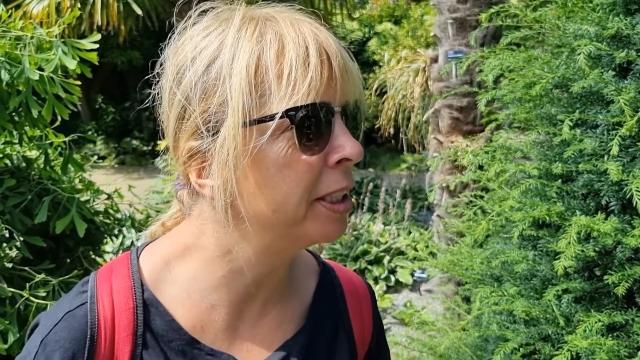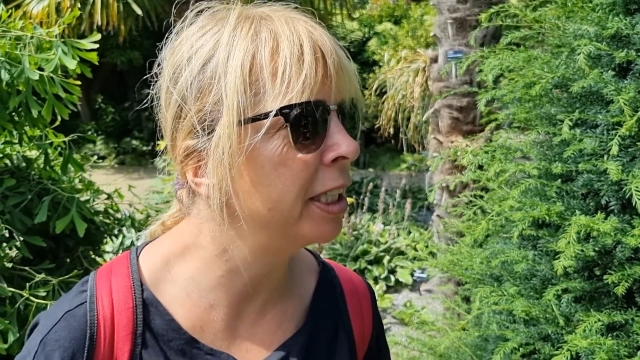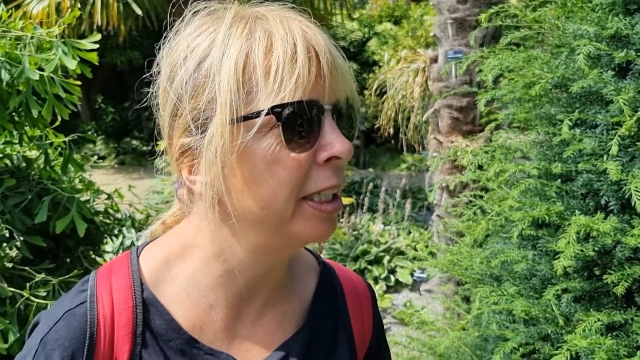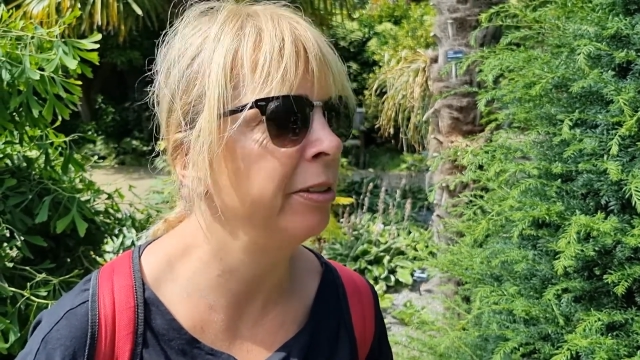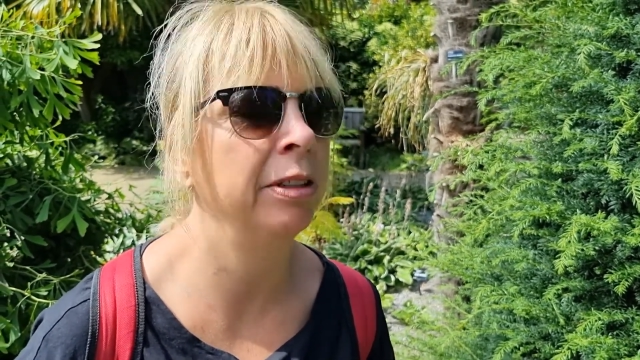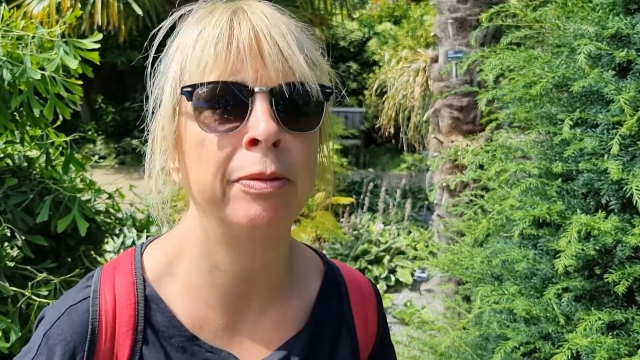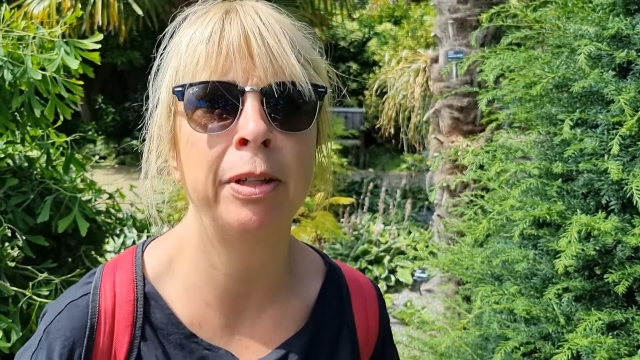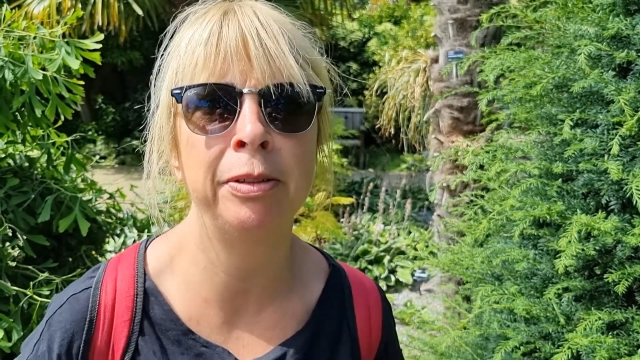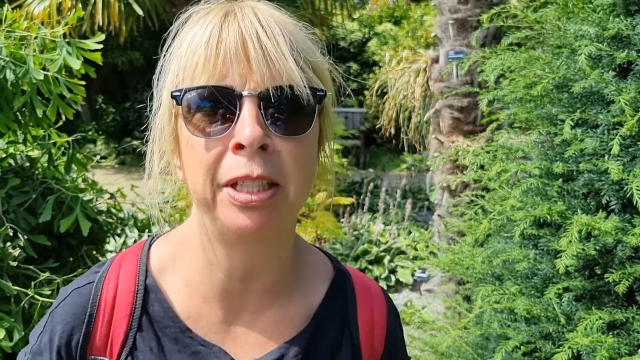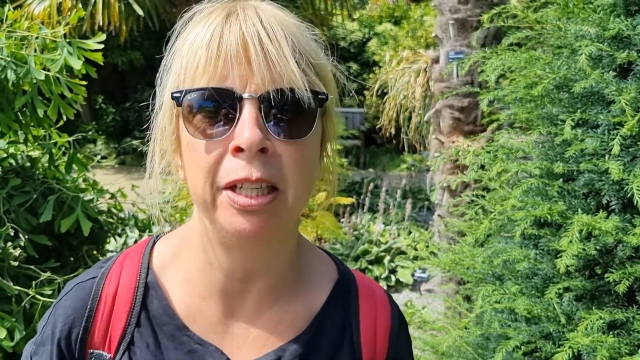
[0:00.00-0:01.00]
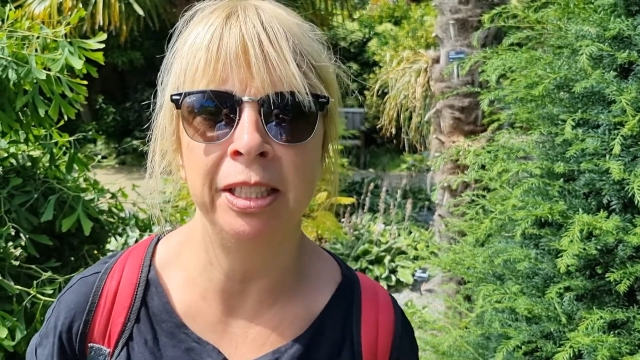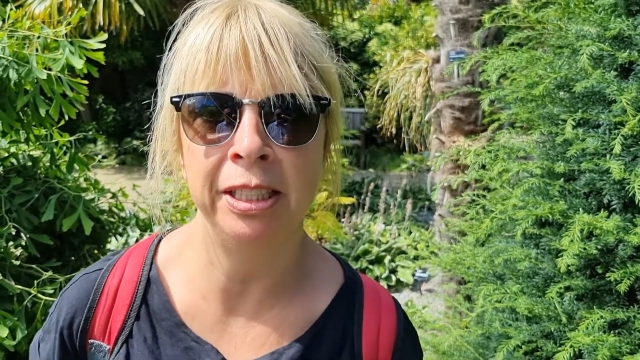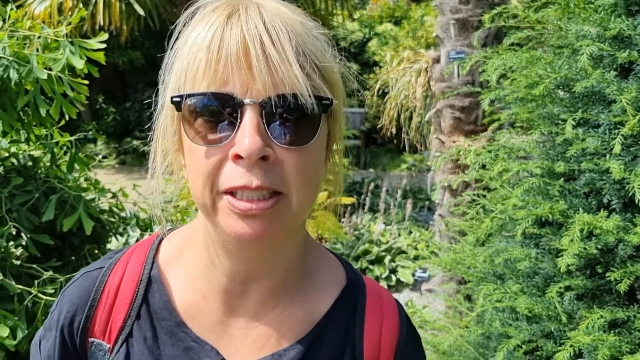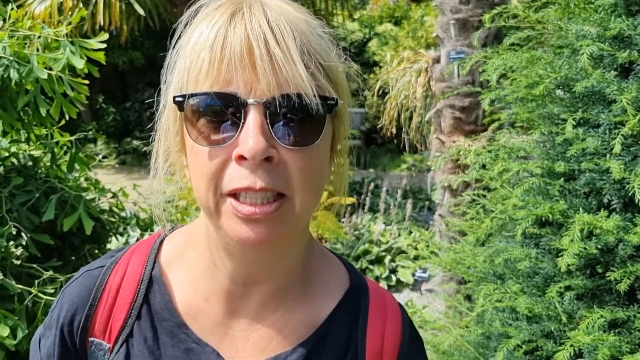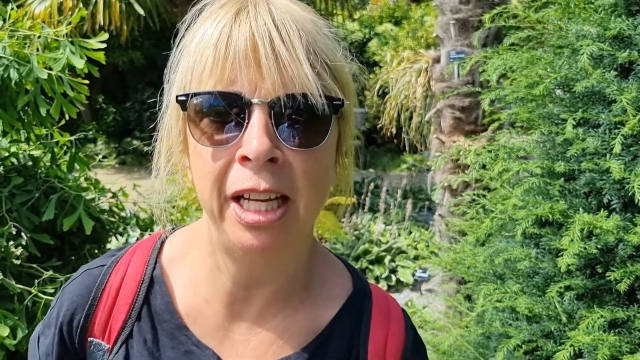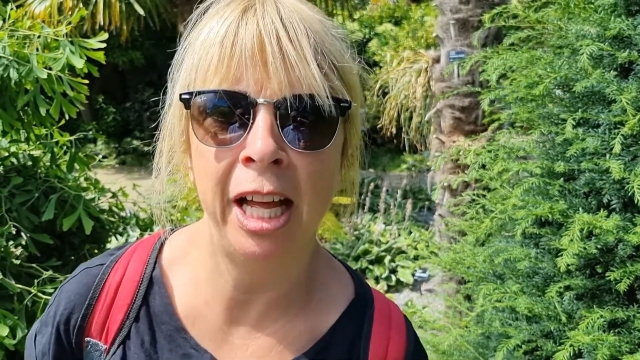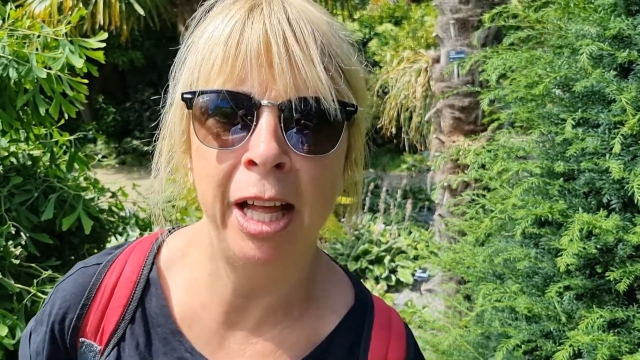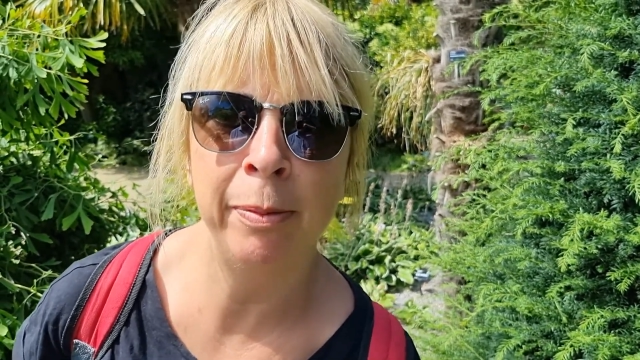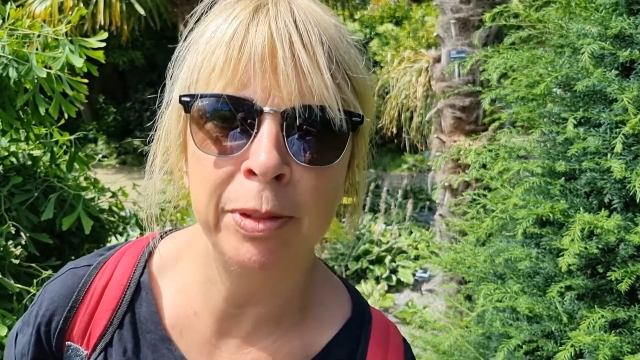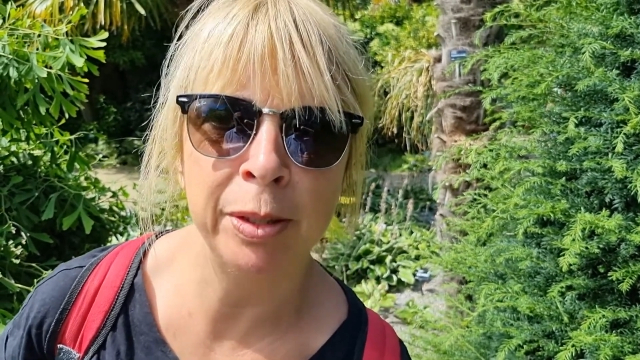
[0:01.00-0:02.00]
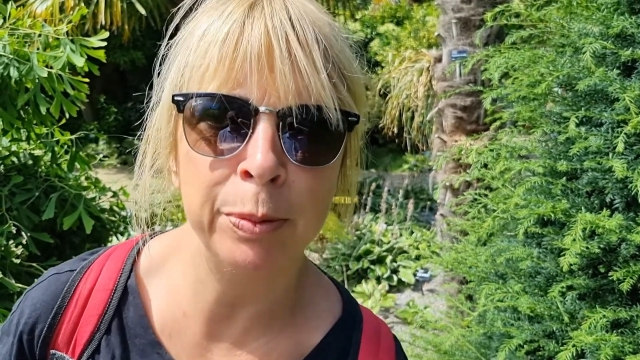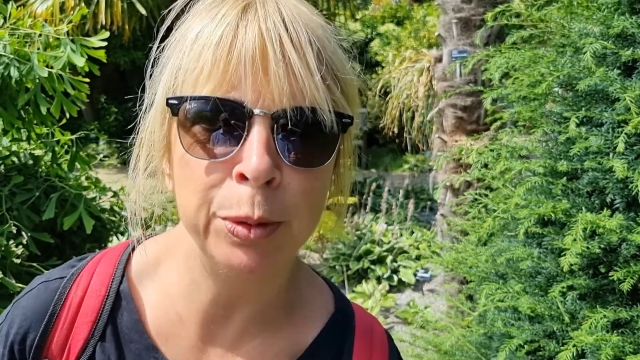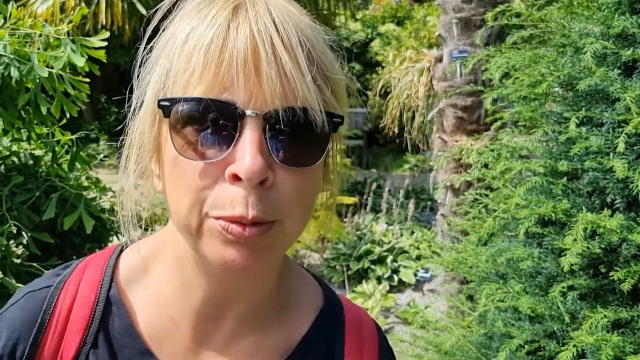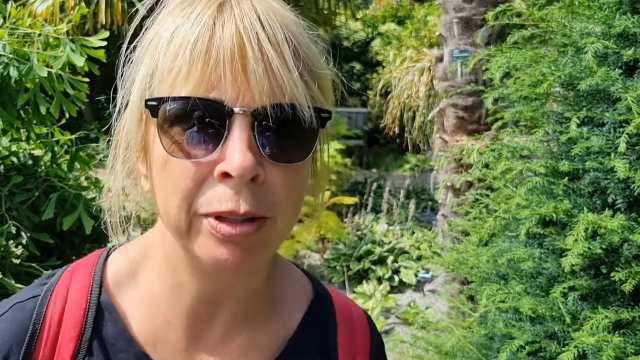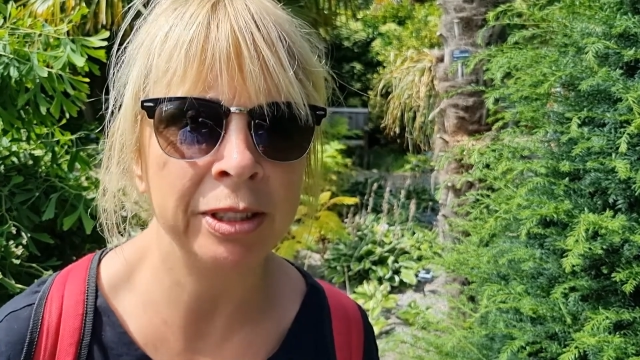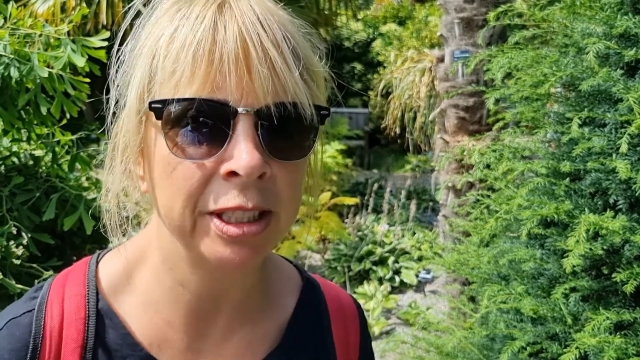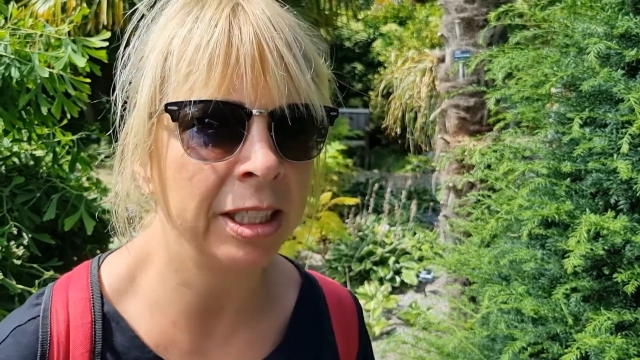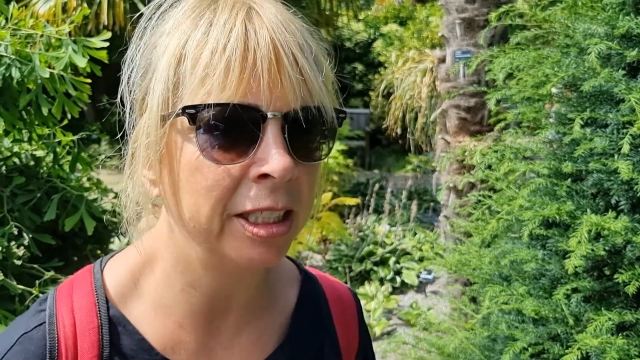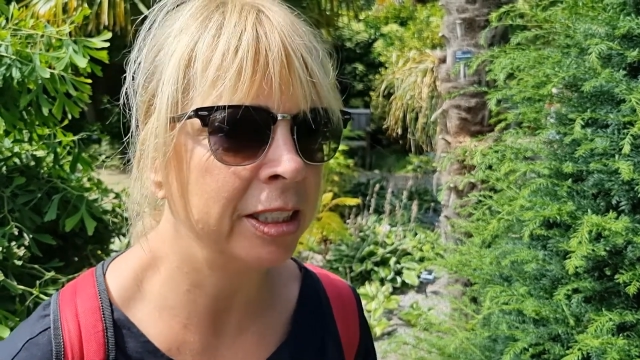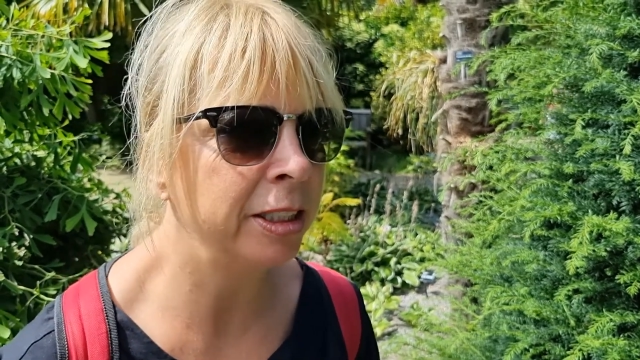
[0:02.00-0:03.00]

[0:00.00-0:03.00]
say, a rose garden and a walled rose garden.